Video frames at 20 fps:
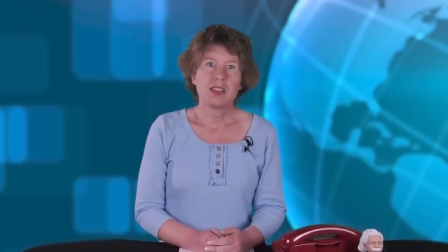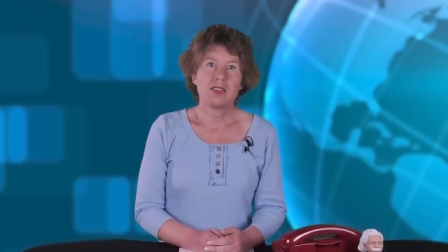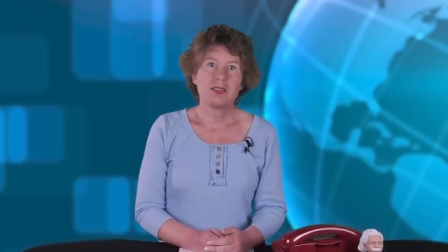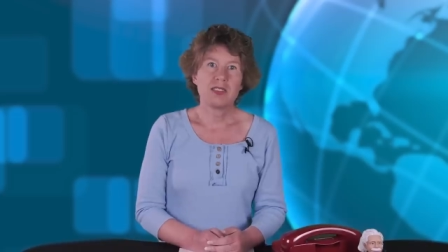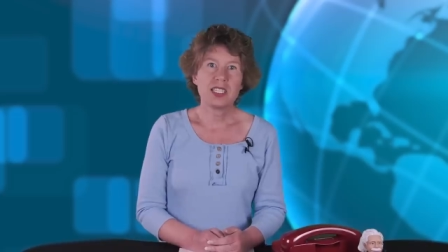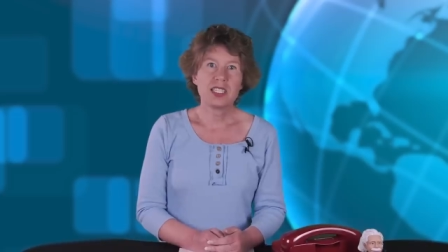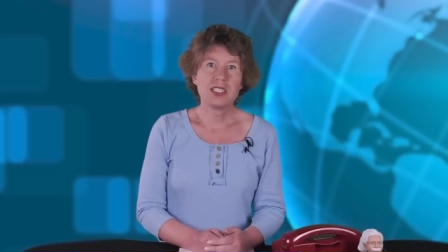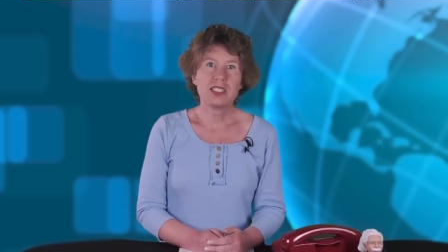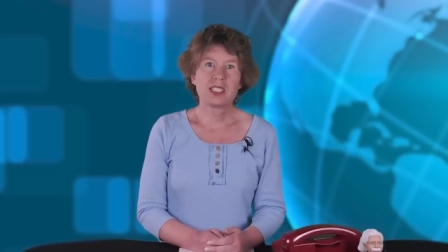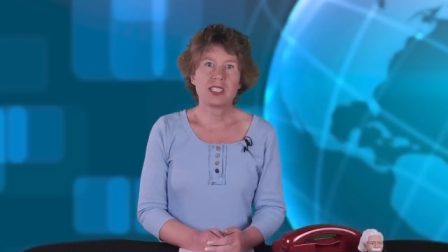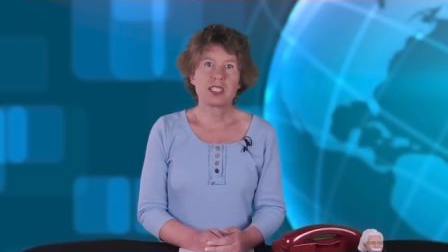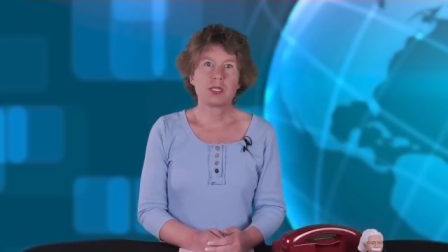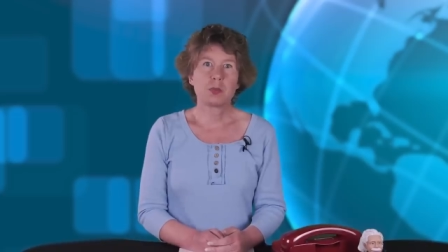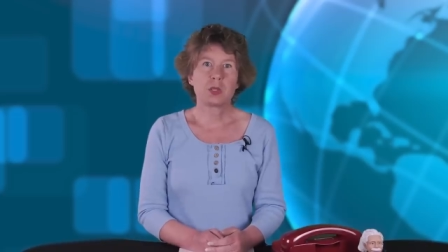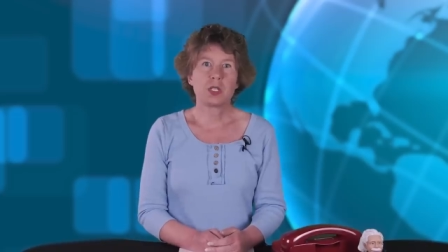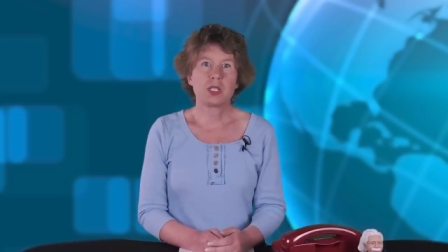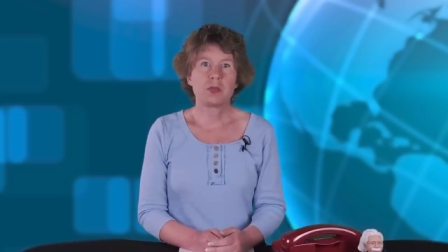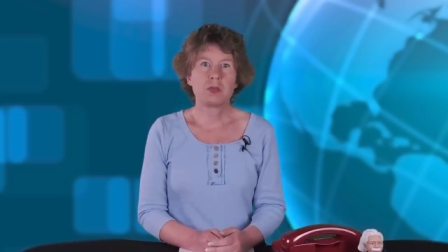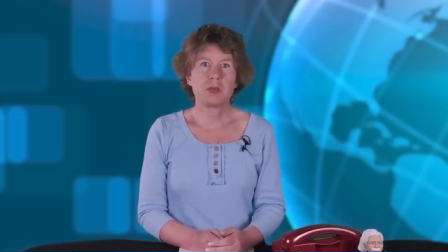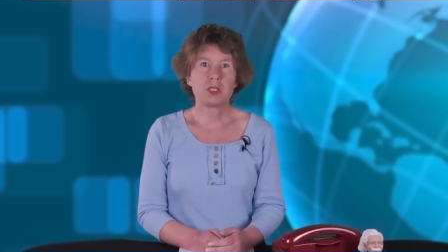These
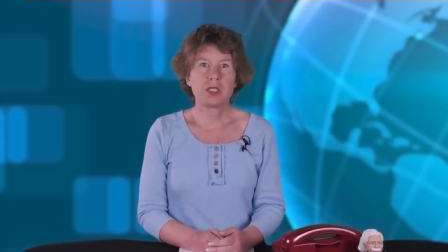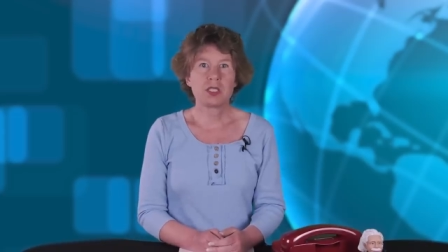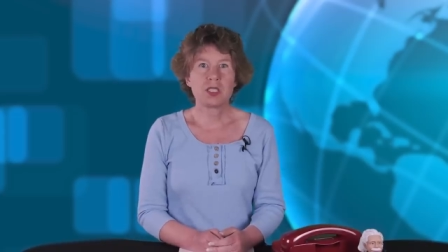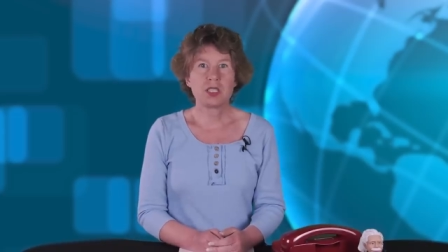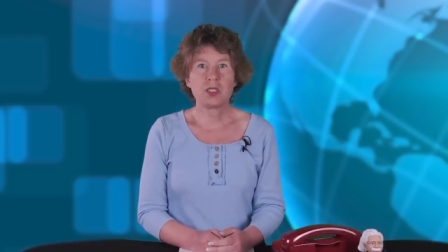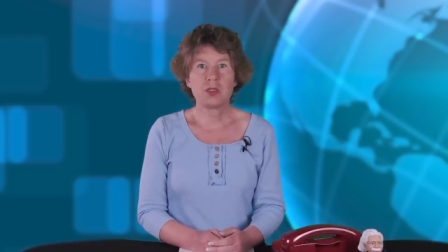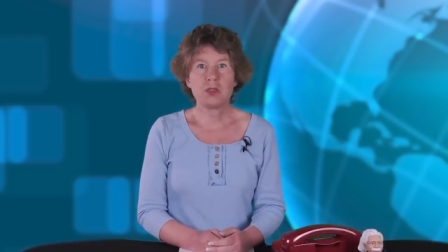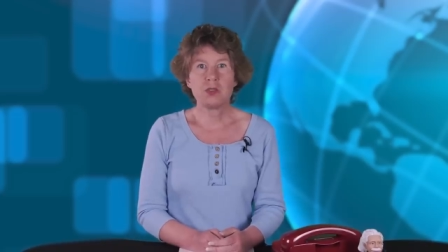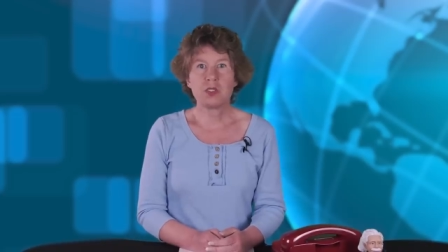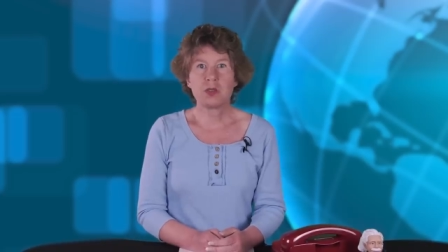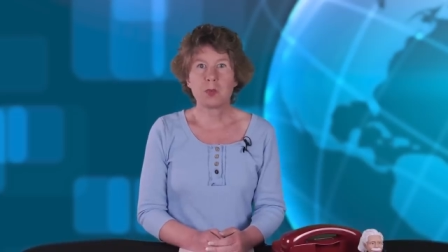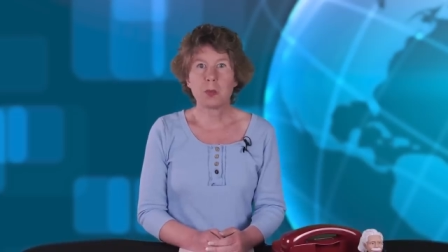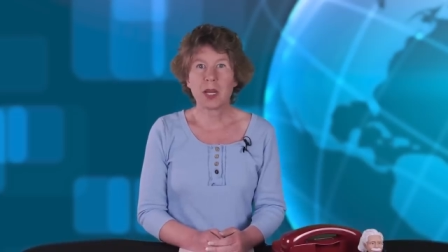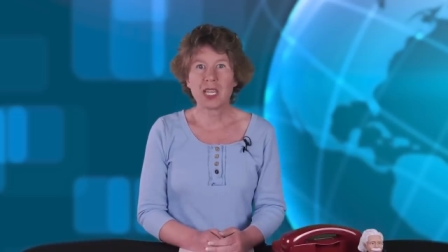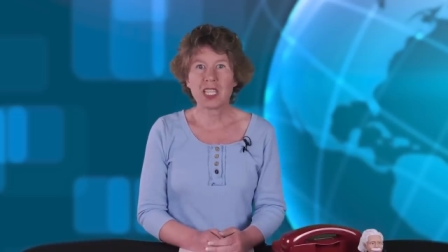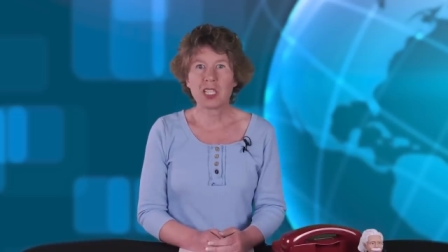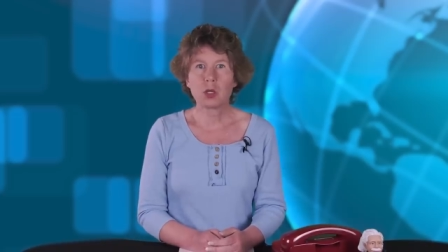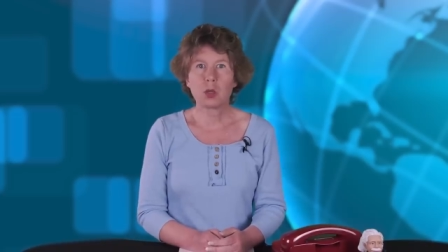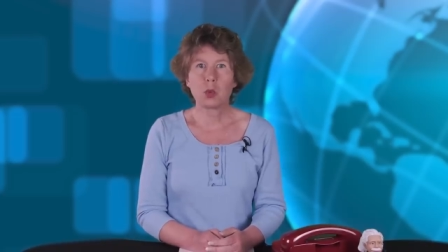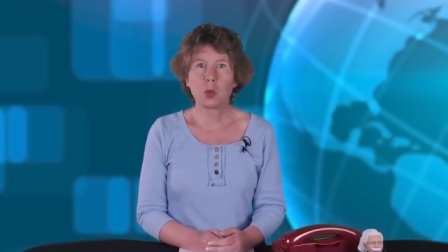experiments use
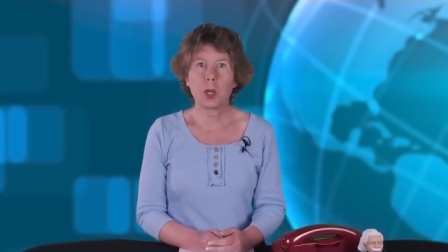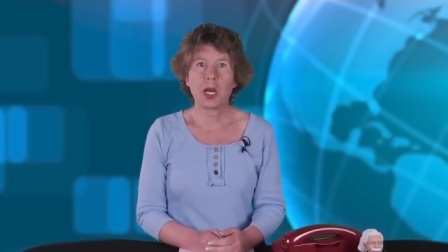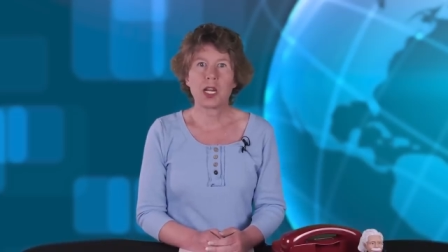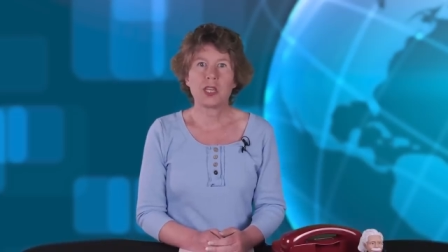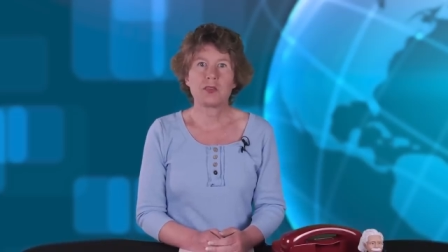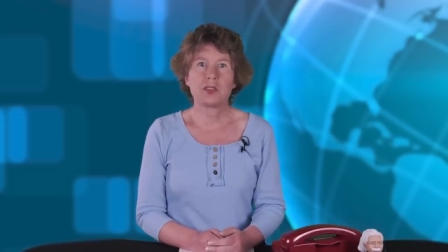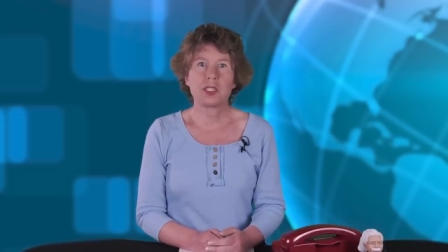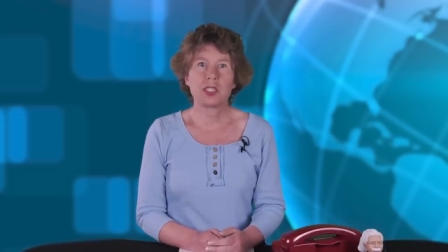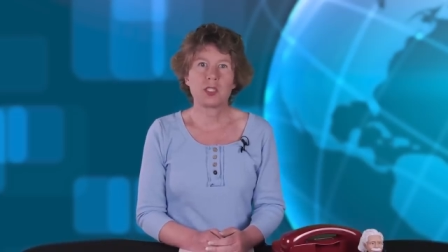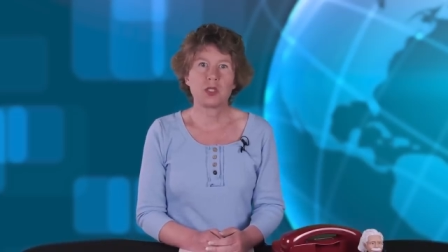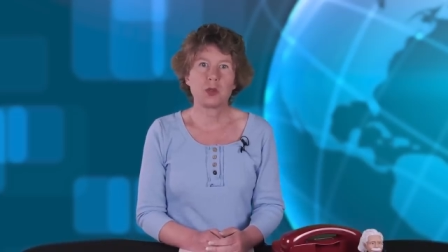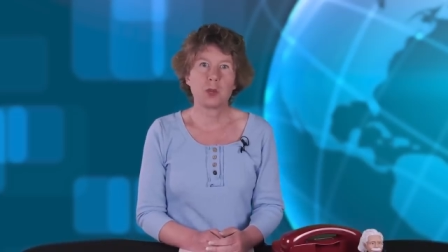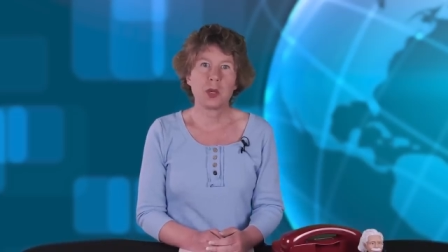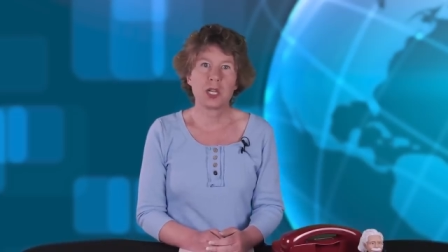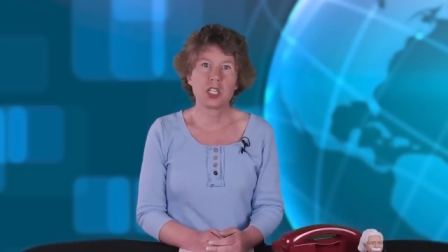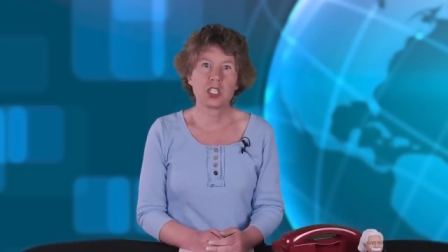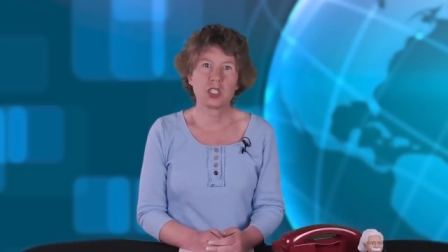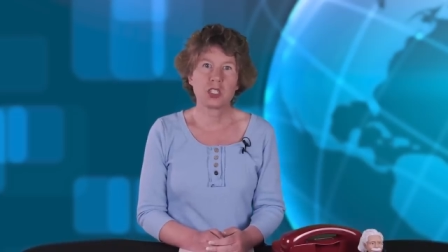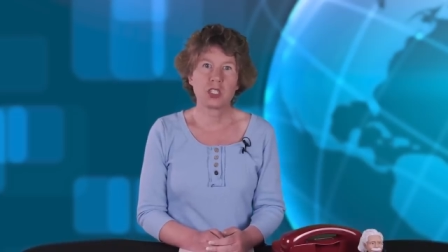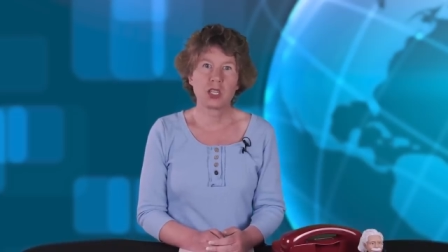microwaves to
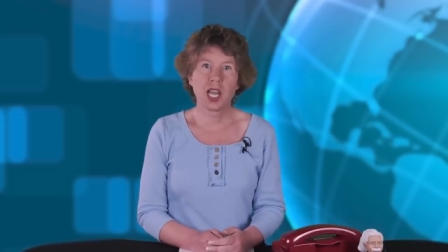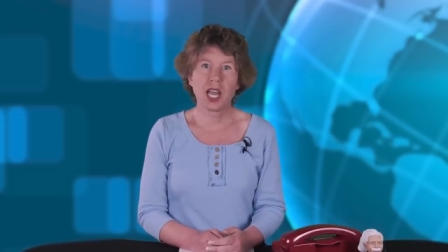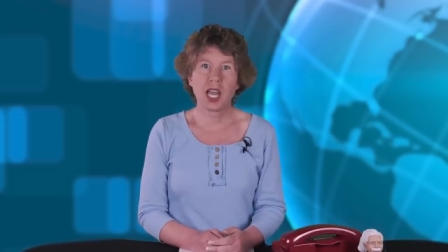measure